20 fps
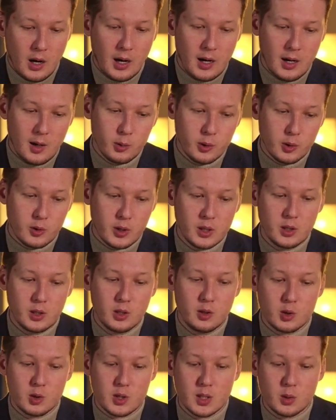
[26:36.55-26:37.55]
How you can
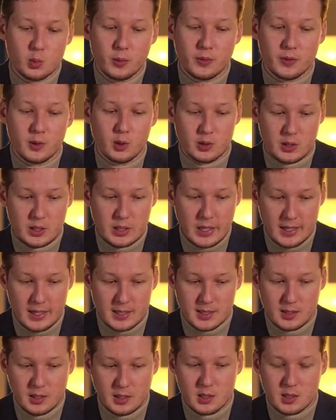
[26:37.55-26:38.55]
use it with your
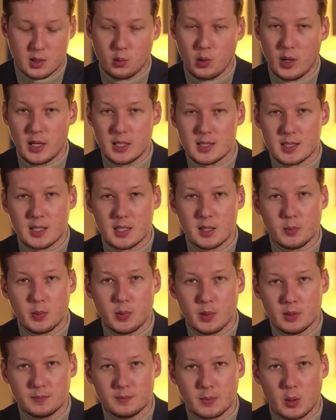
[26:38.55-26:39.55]
test? It's quite
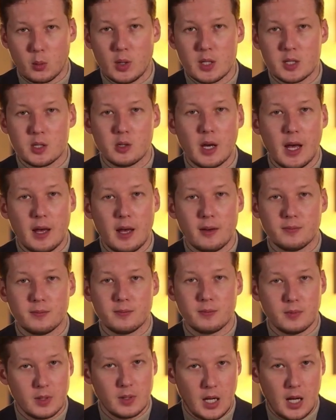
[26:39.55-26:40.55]
simple. Once you have
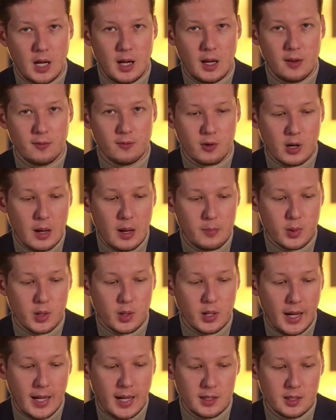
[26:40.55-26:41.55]

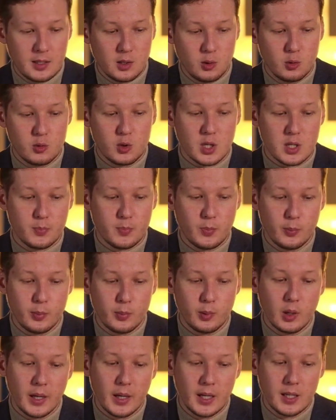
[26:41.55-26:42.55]
wrapper added, you just
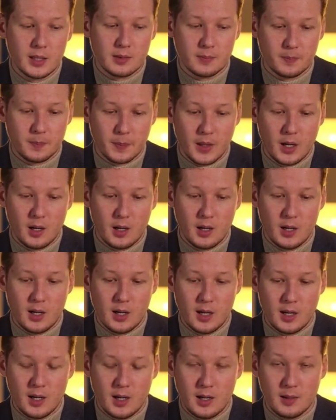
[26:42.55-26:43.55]
populate
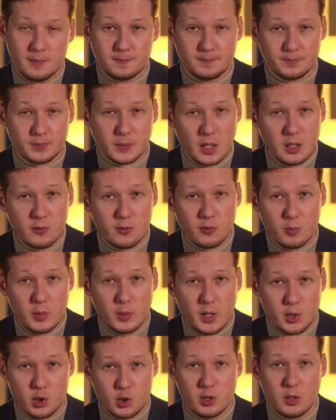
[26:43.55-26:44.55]

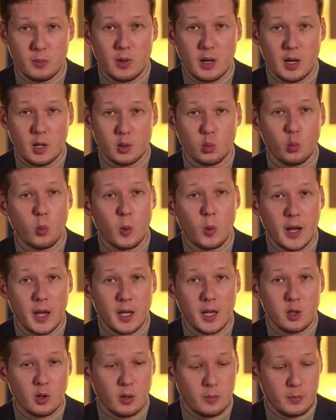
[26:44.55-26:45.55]
information about
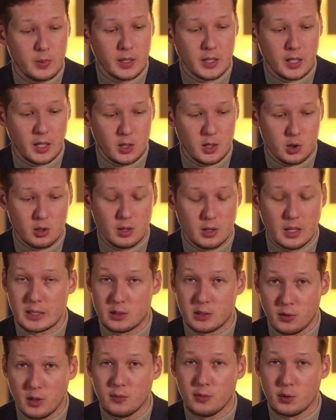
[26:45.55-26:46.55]
where your application,
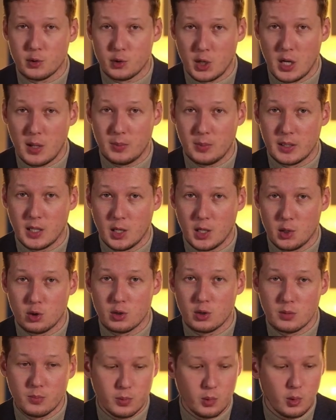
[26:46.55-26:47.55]
like Drill4J
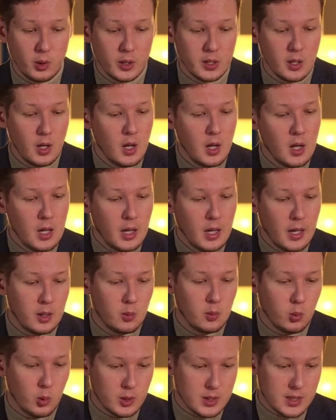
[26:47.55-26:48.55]
application, deployed,
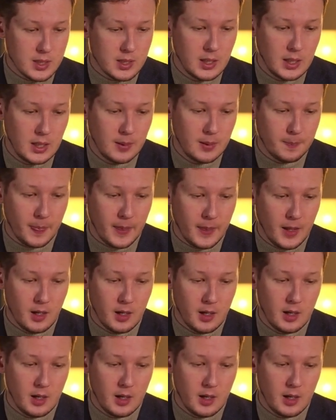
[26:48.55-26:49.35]
and what's the